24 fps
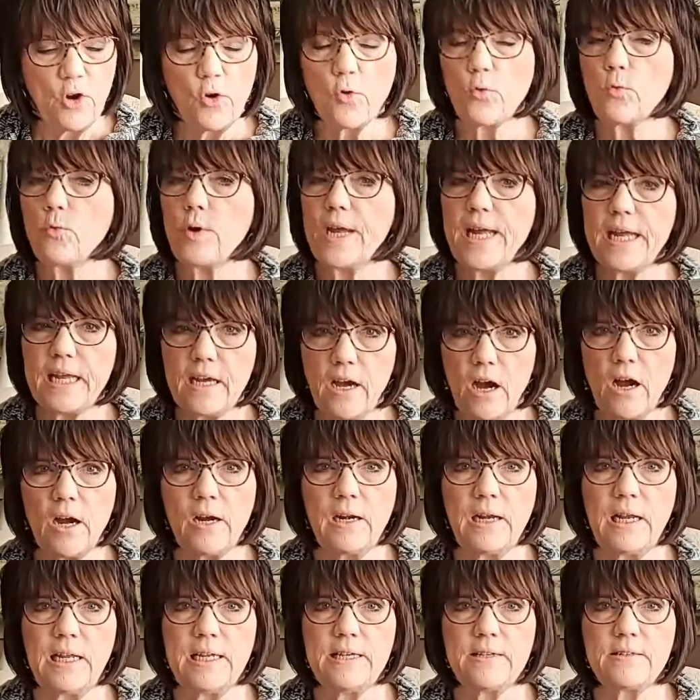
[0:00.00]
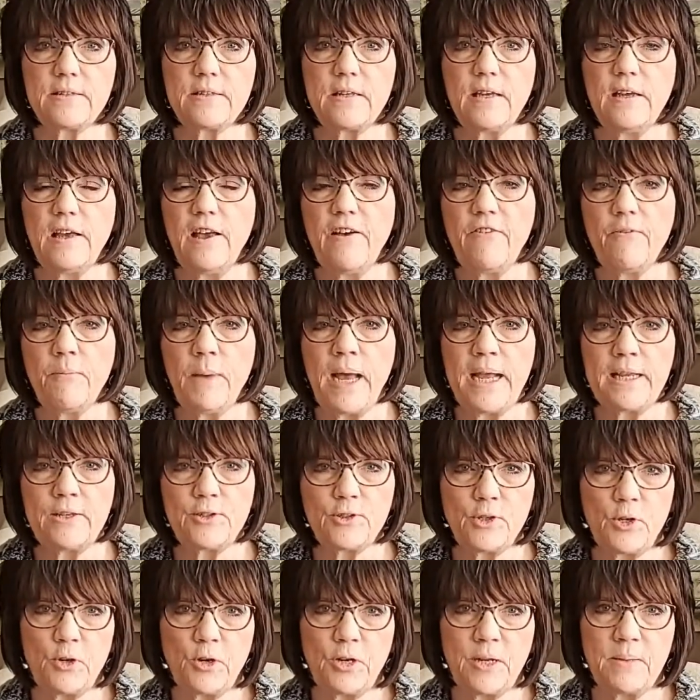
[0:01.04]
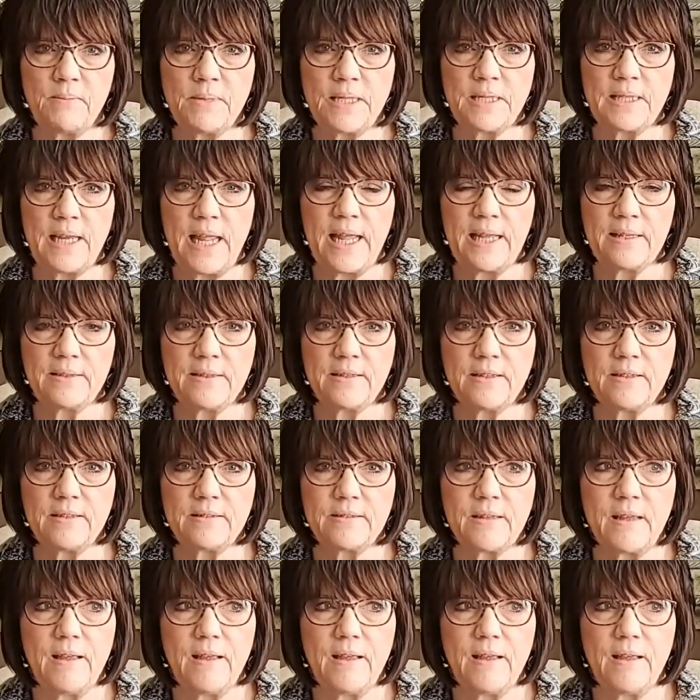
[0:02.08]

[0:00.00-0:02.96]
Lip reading: regardless of my circumstances."